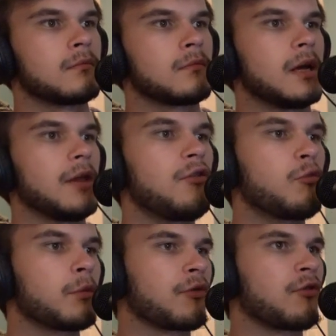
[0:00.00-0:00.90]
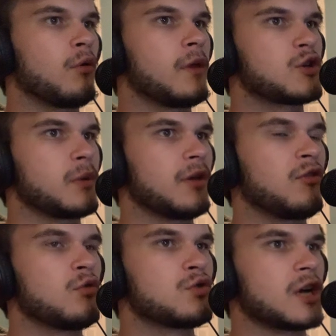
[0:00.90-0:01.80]
Alright, let's use Pursuit. That should be a
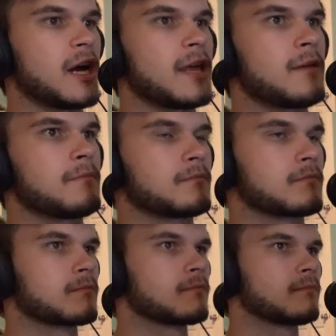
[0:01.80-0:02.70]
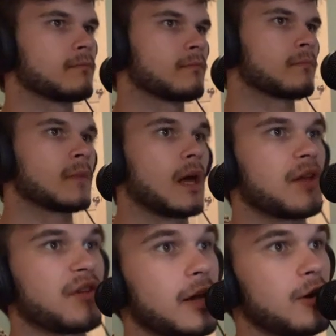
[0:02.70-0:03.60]
2-shot.
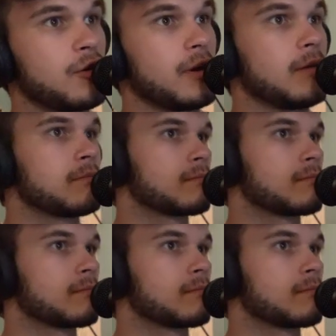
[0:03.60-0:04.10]
Unless I get a crit.